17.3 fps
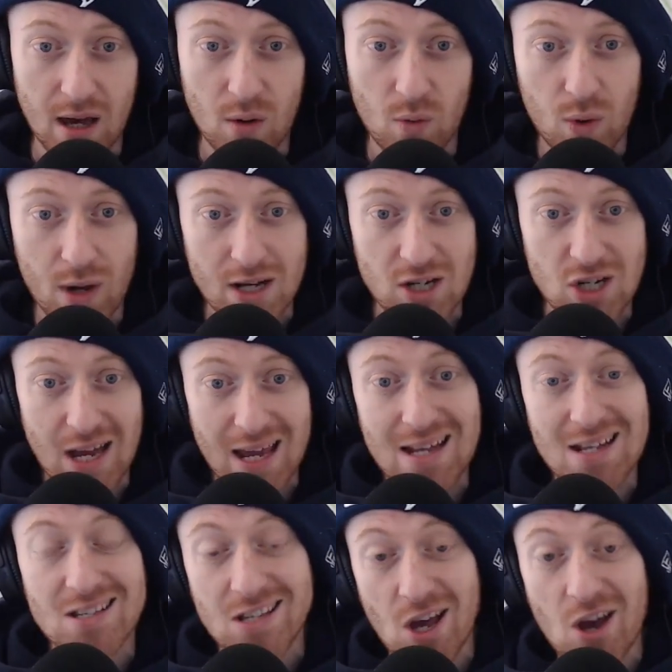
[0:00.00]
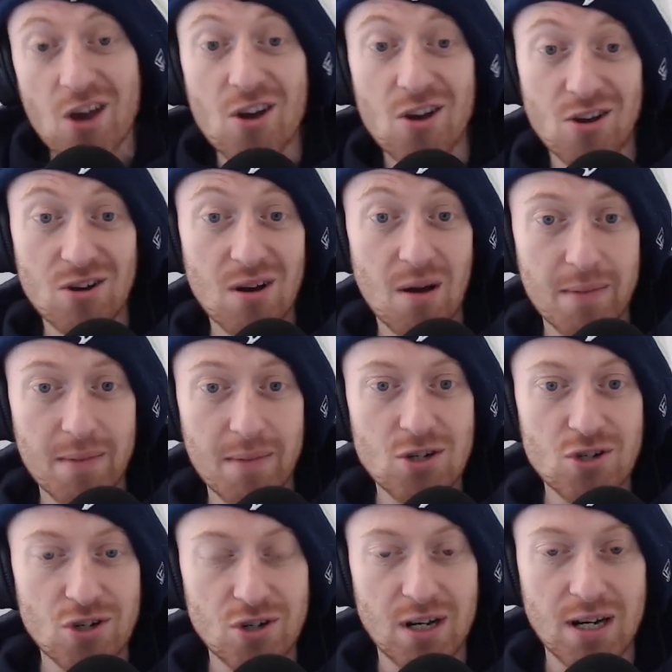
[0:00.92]
which in turn
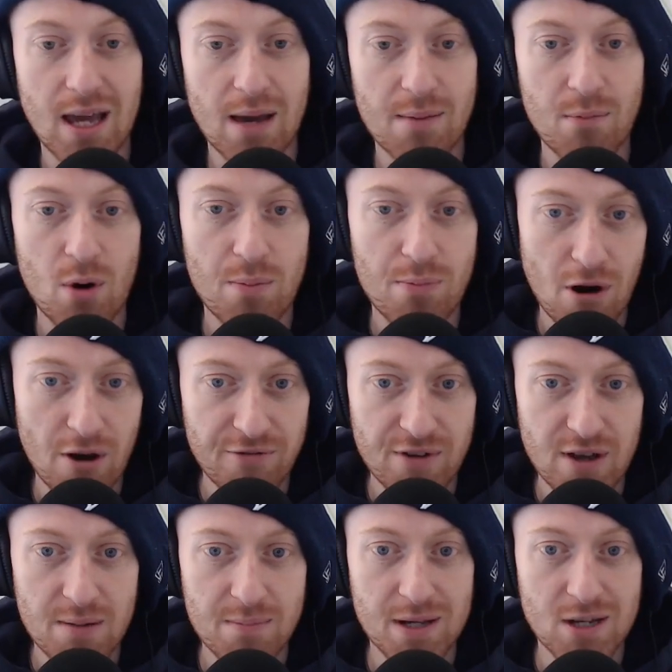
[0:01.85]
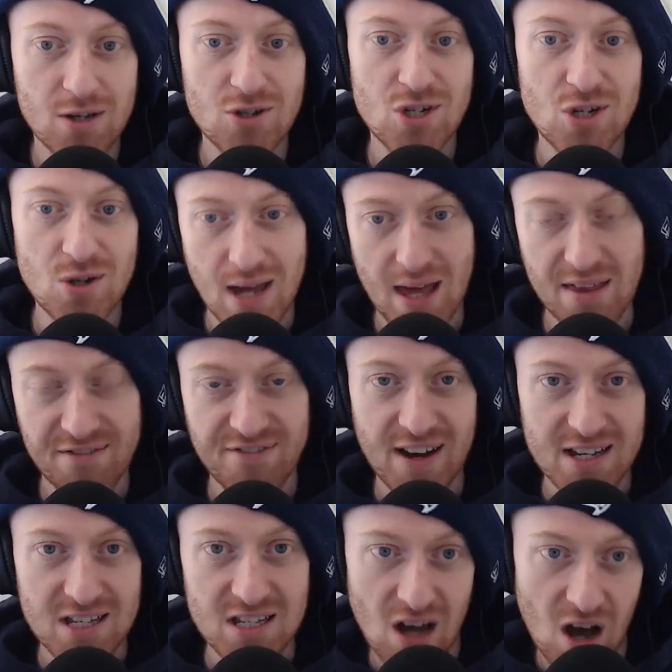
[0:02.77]
means you're going to get more profit because you get the
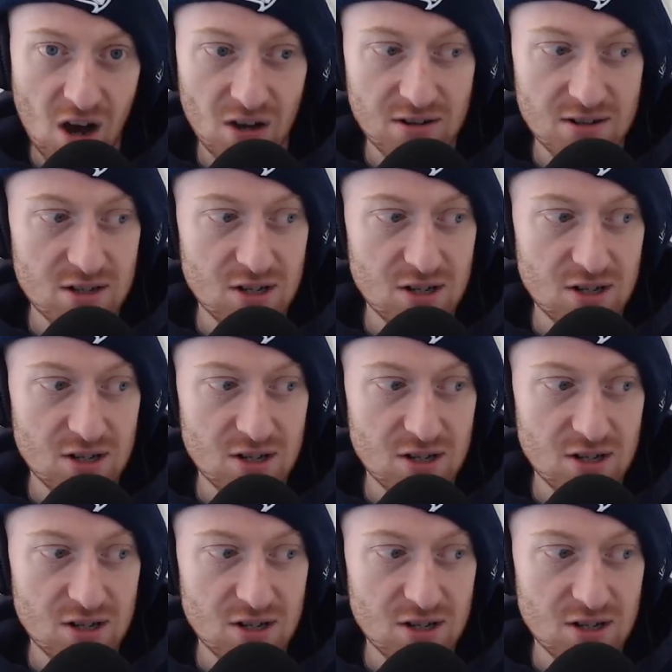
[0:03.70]
faster odds.